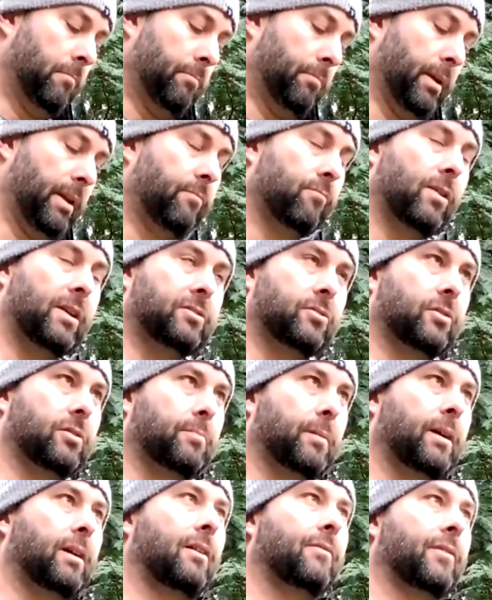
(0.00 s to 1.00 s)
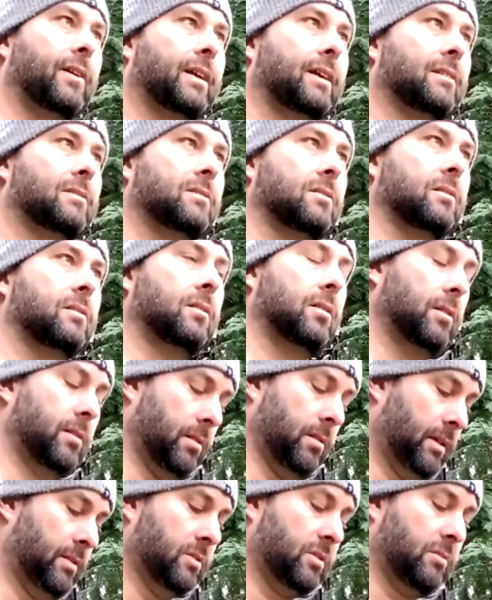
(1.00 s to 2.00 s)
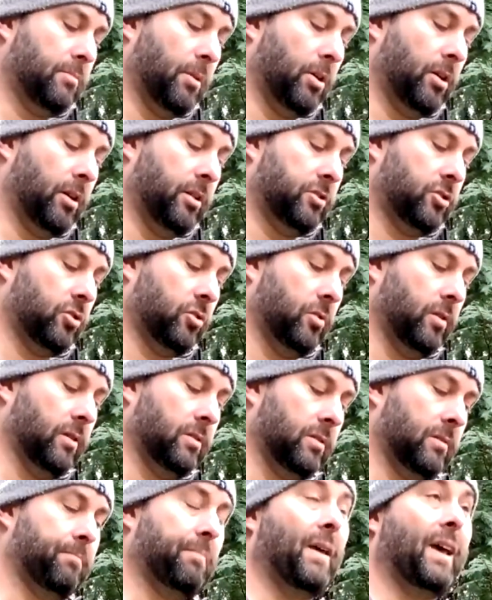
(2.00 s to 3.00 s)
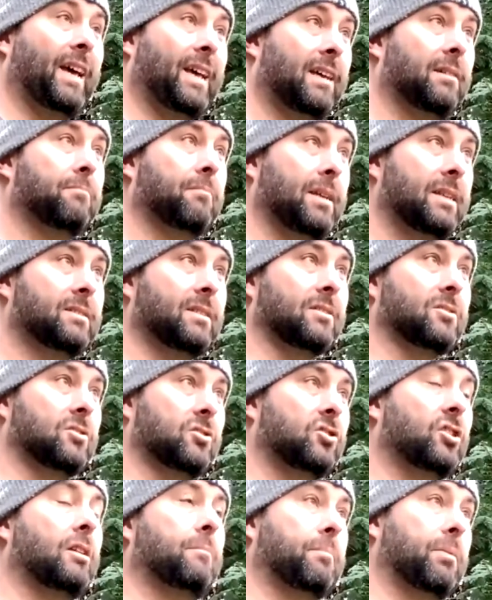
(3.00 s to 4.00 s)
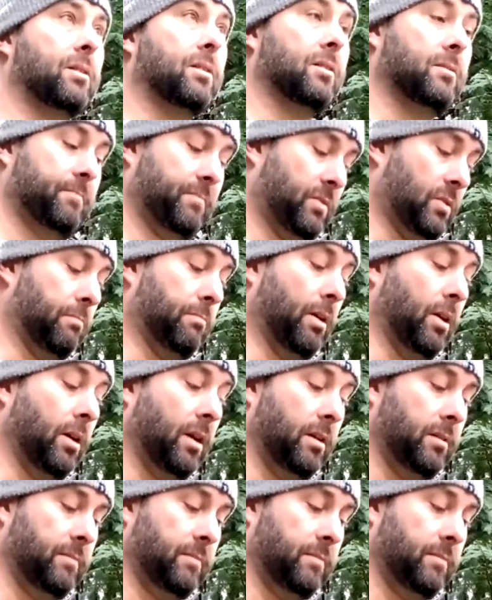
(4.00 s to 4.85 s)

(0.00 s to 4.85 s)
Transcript: But in retrospect, I think it's an inspired choice. A, it means it's cheaper to buy.